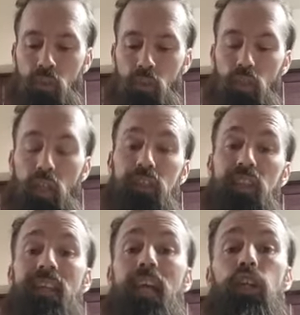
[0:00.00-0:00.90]
The thing
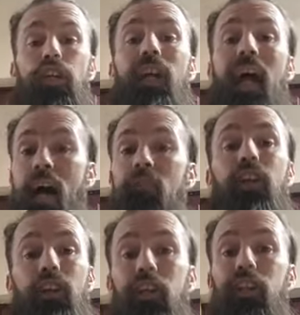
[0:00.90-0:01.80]
that you're gonna have to
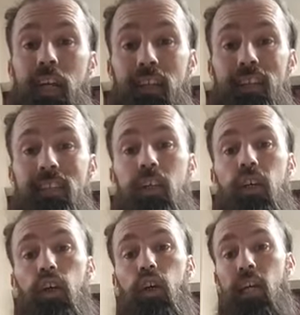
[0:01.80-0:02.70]
understand is,
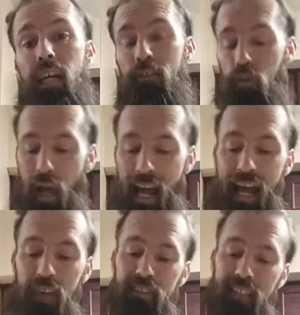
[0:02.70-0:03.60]
if you
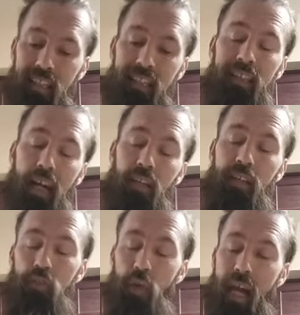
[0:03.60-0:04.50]
have ten thousand, if
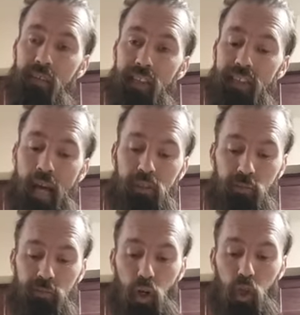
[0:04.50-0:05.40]
you have a thousand
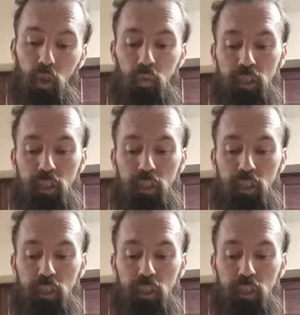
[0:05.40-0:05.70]
followers with a